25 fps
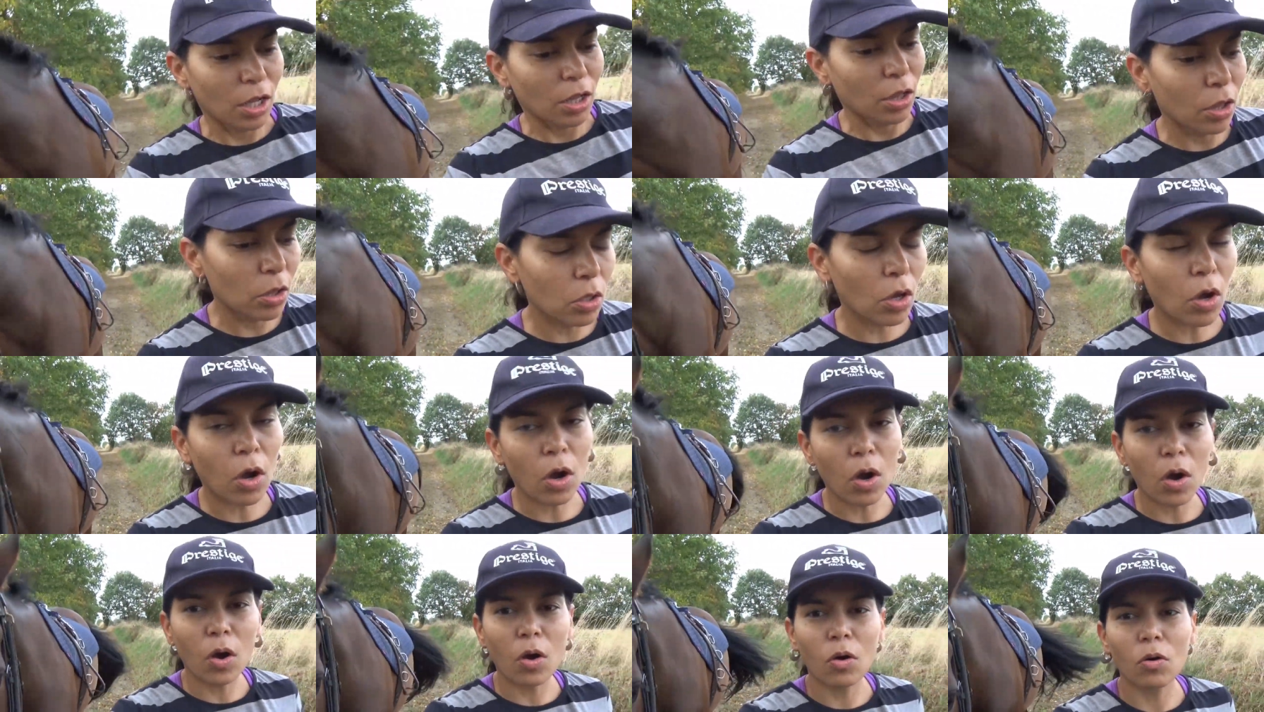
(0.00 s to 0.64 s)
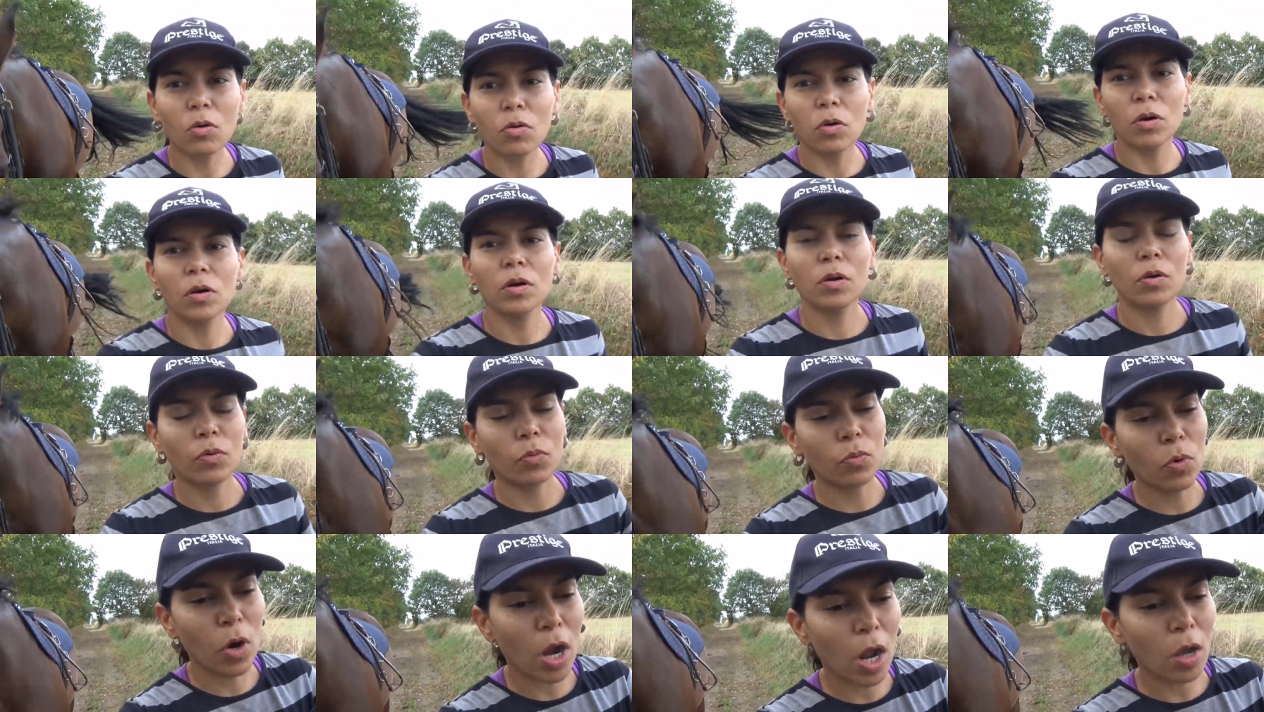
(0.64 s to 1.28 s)
low
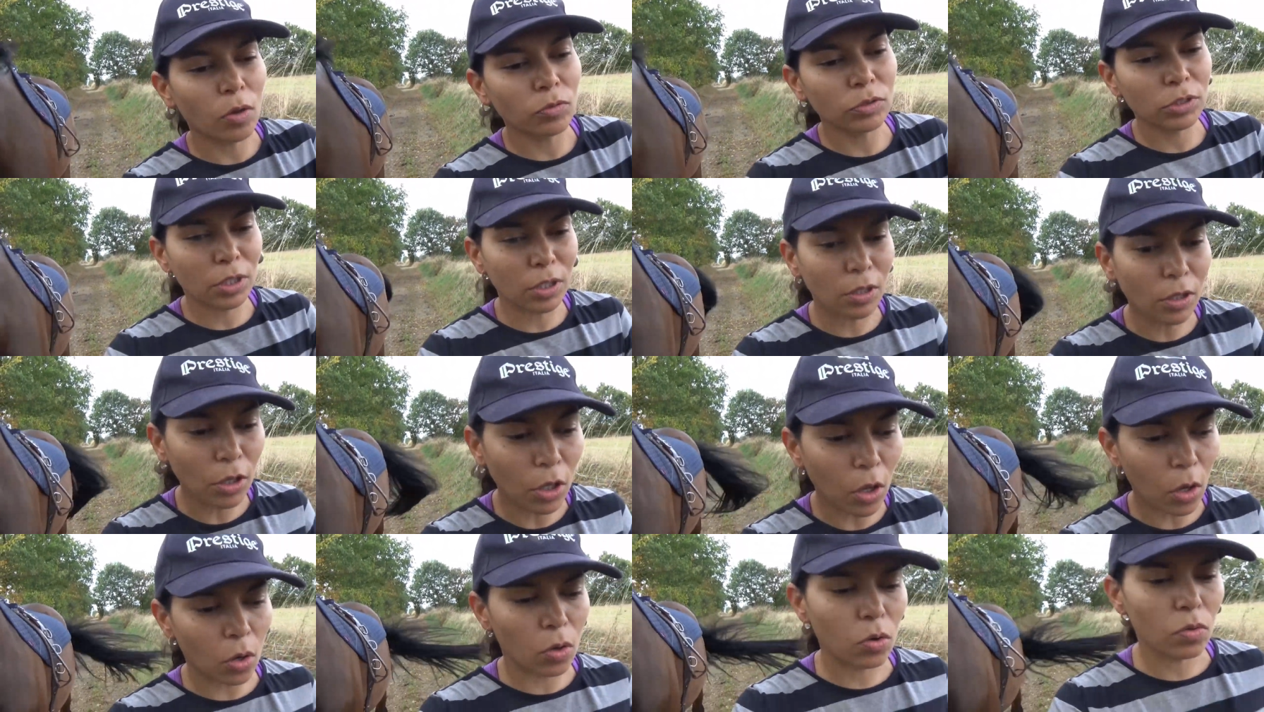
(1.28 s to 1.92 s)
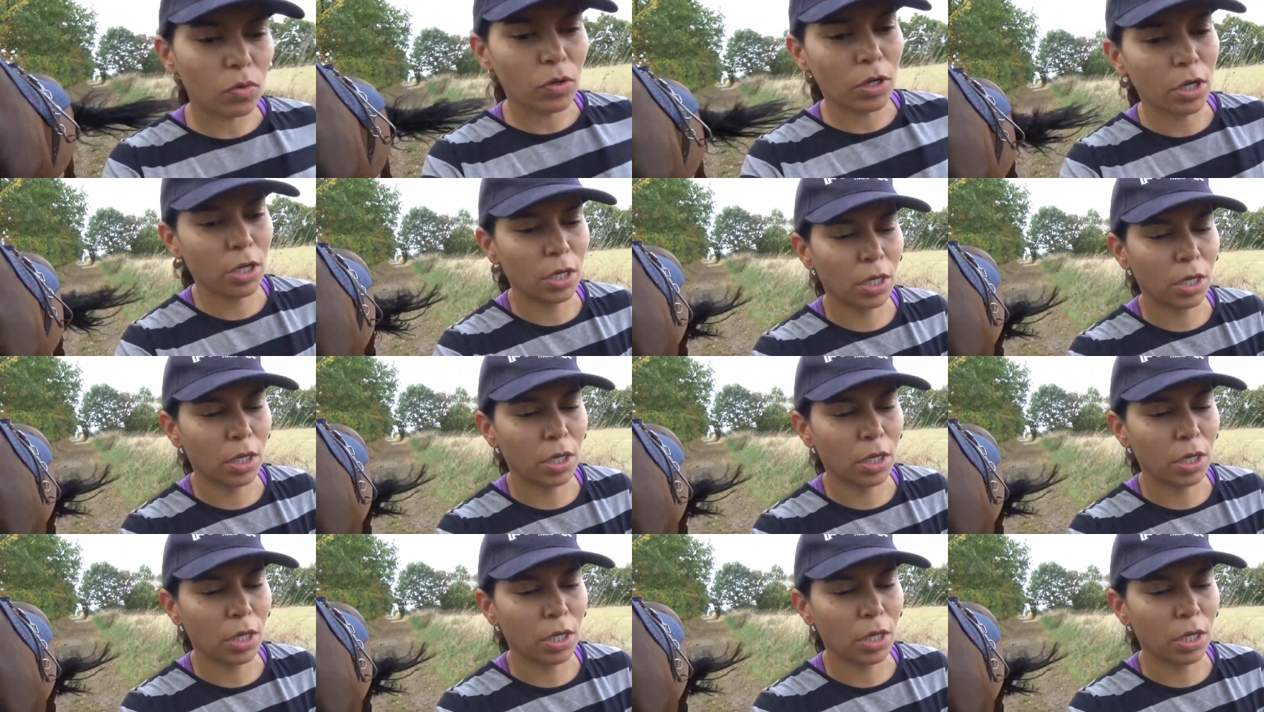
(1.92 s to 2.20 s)
round and low